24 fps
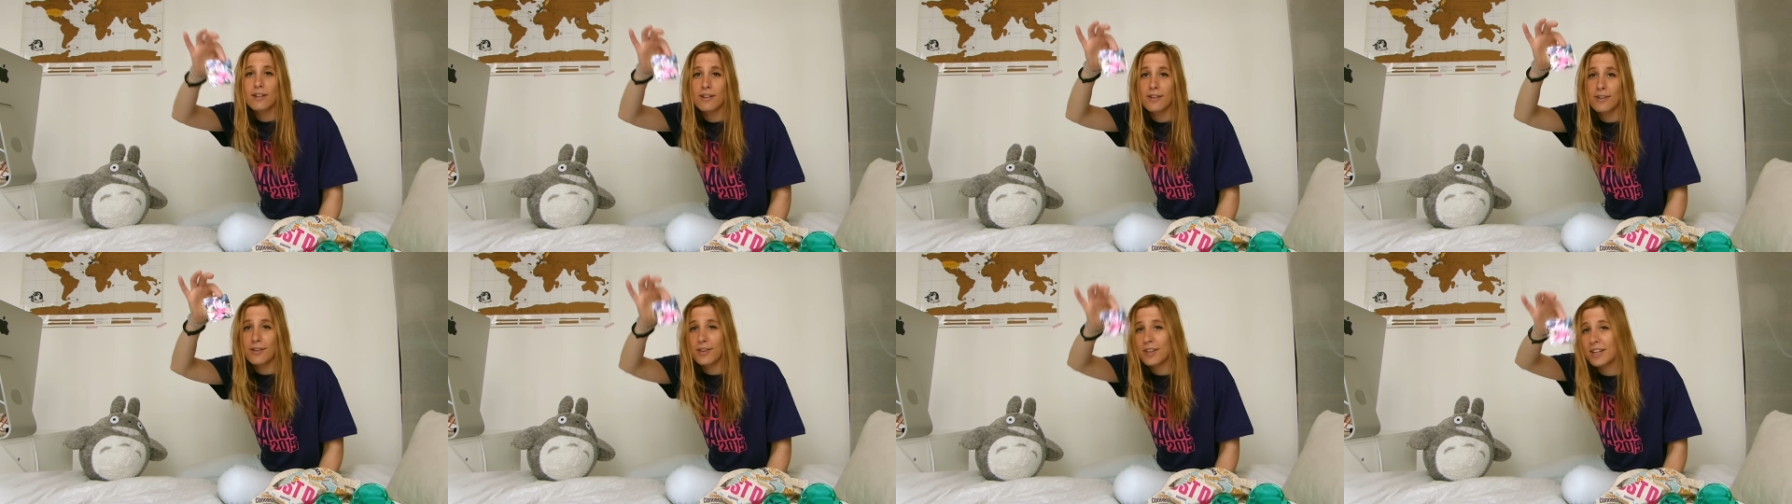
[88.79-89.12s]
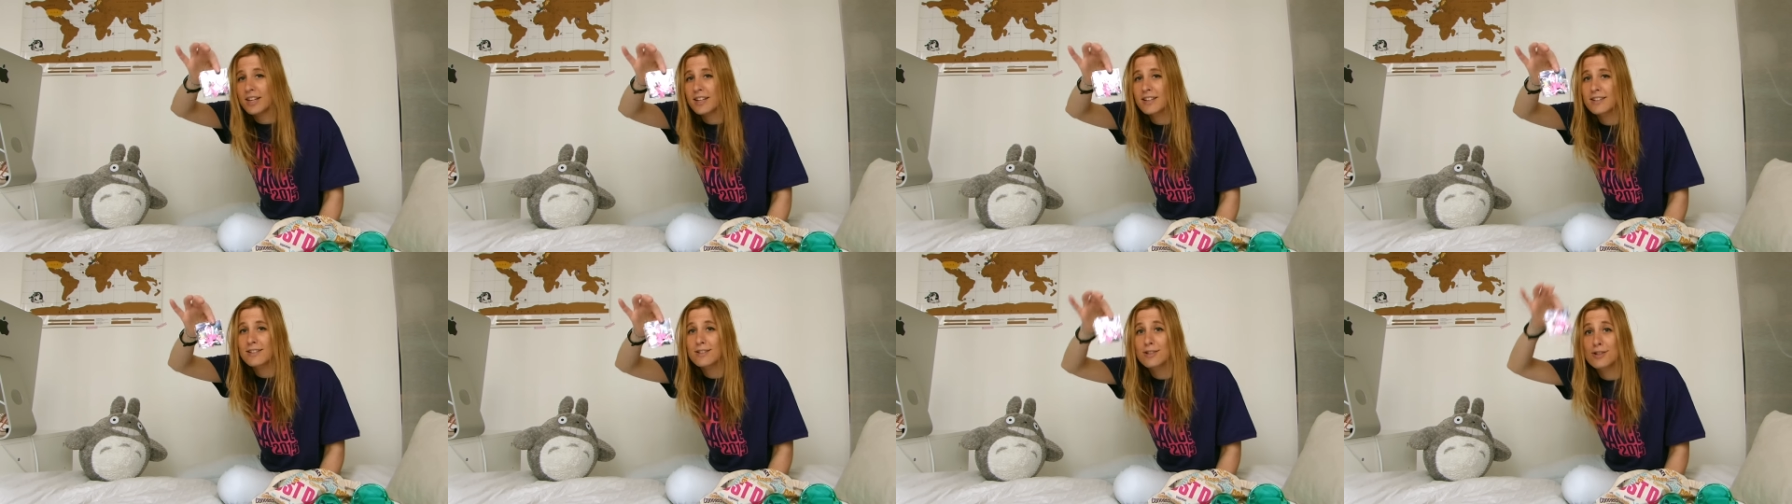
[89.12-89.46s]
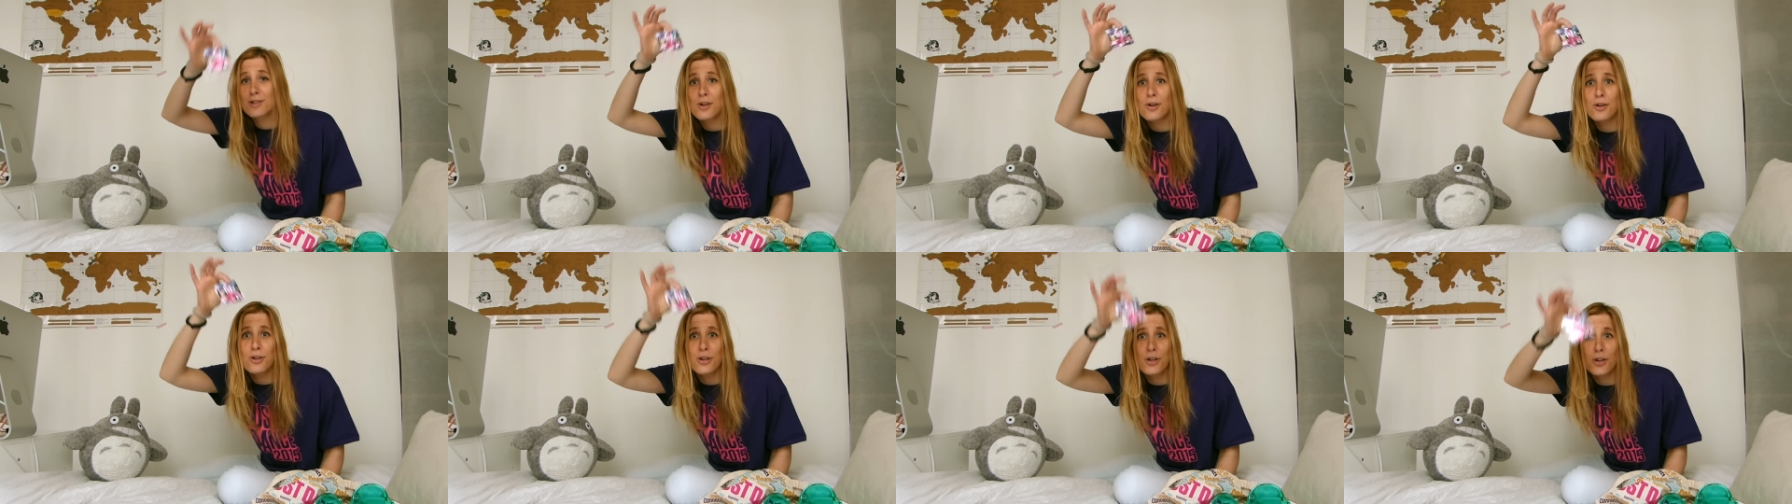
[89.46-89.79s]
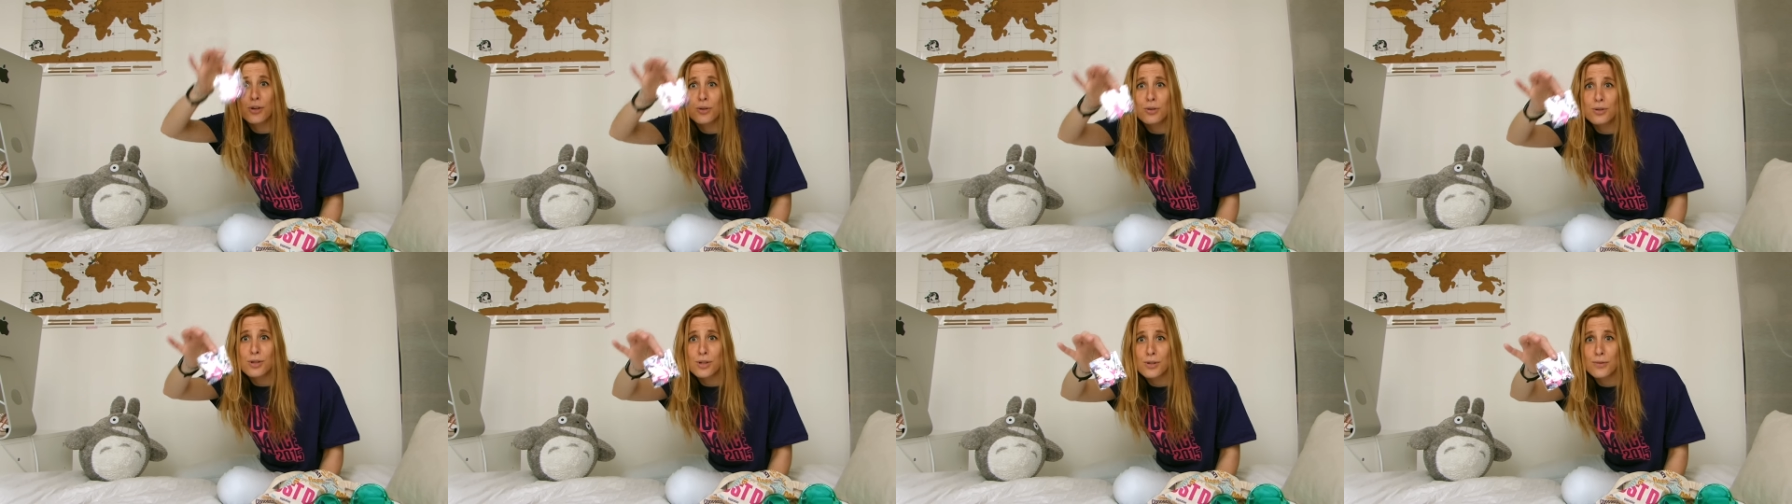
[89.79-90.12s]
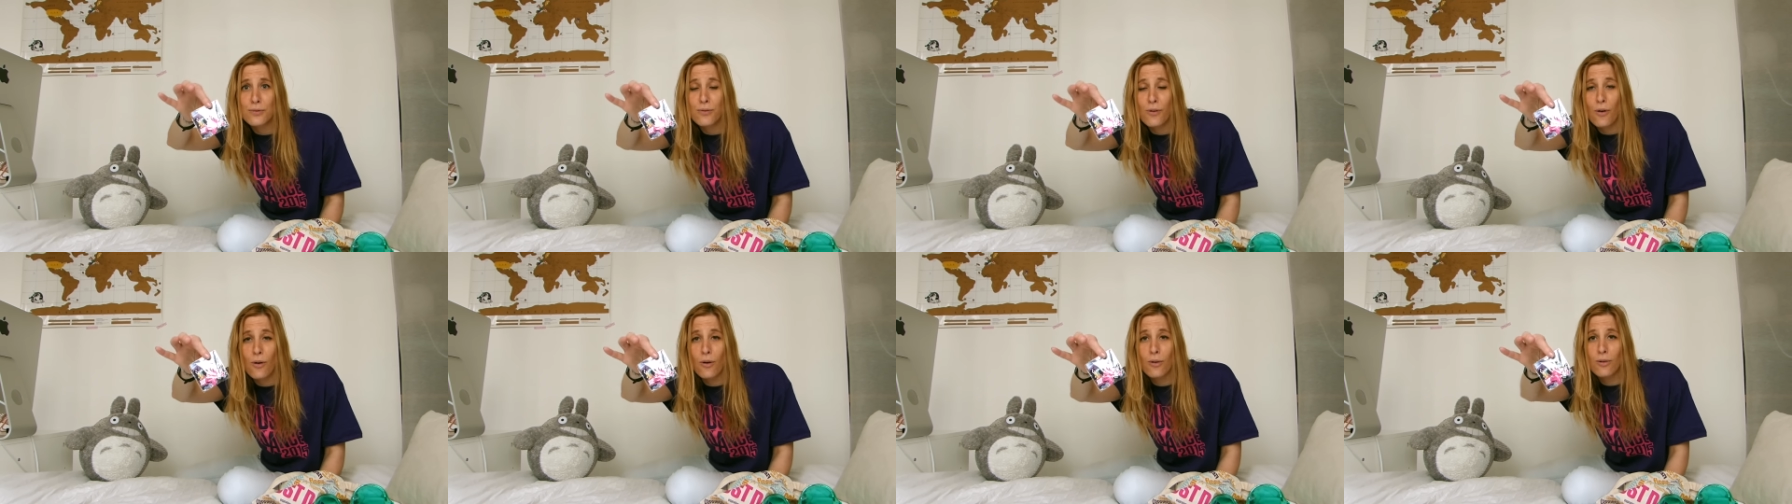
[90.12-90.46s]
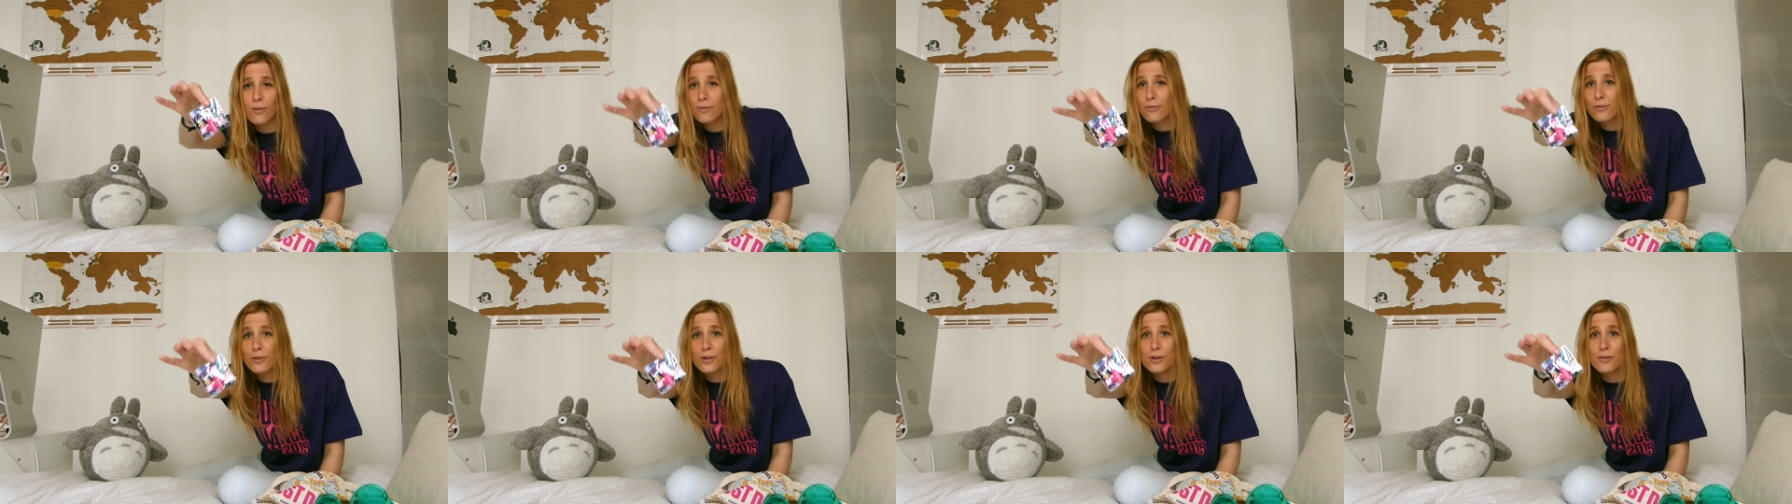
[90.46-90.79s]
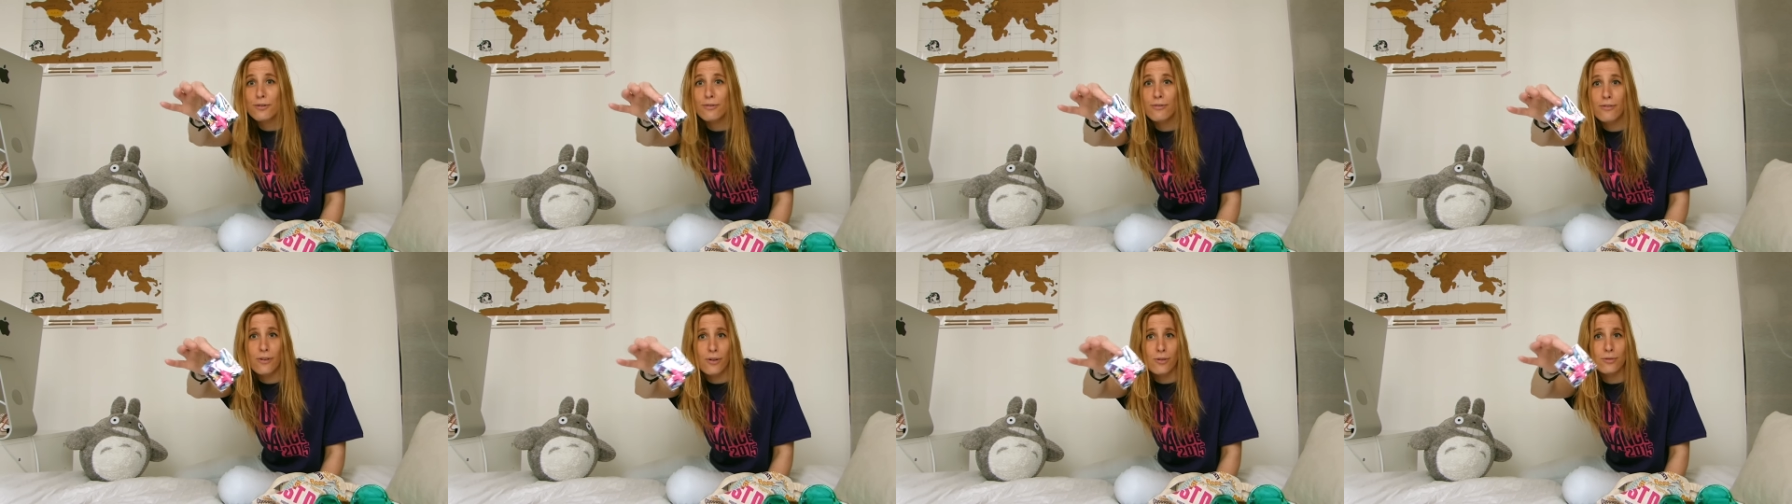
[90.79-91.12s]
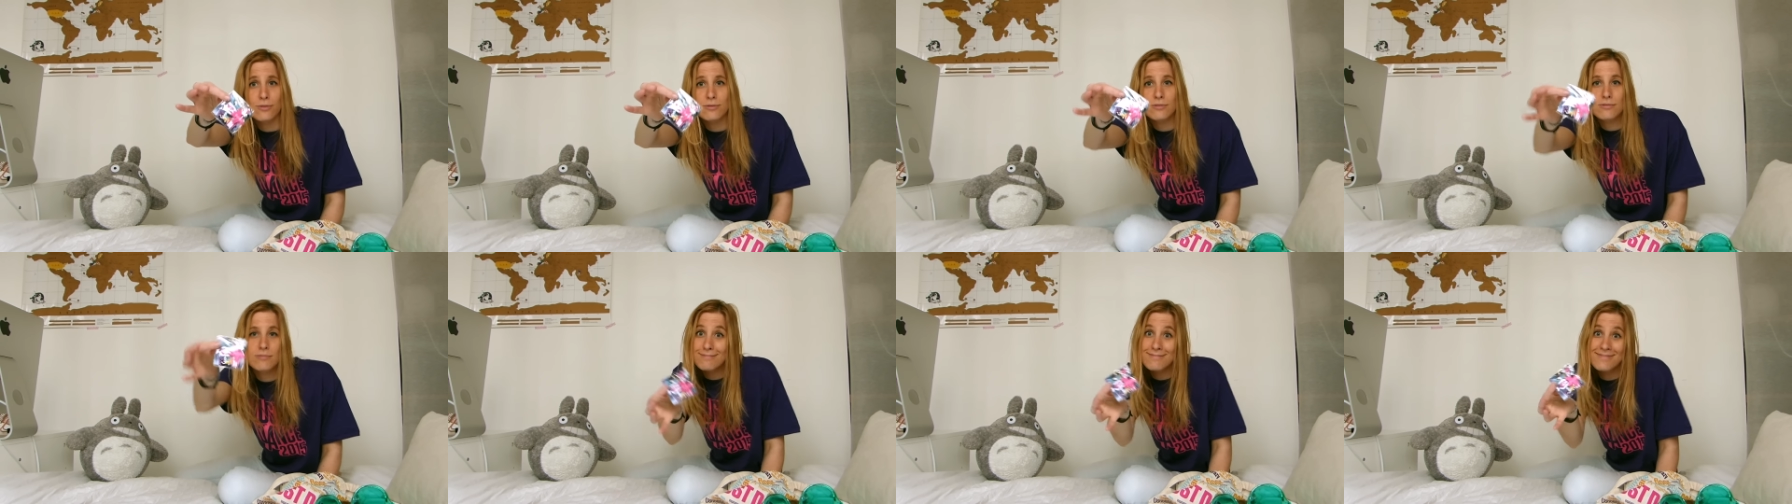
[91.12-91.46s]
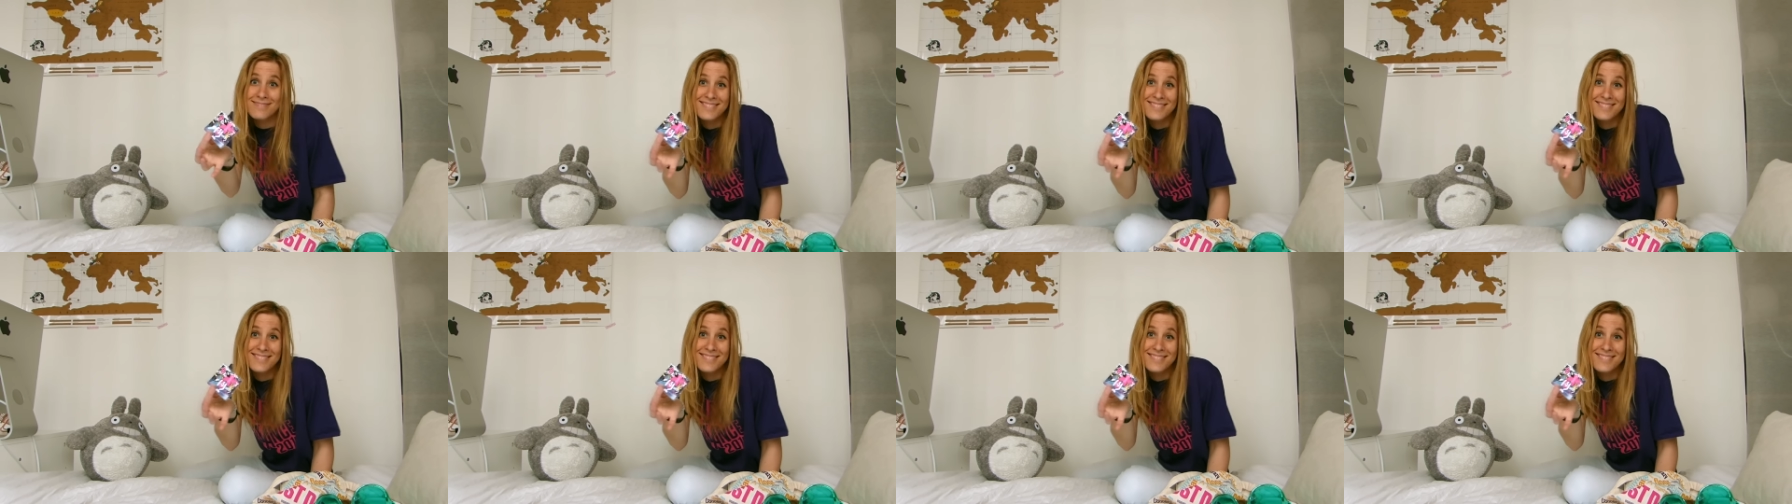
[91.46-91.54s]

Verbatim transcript: thing so useful for your phone.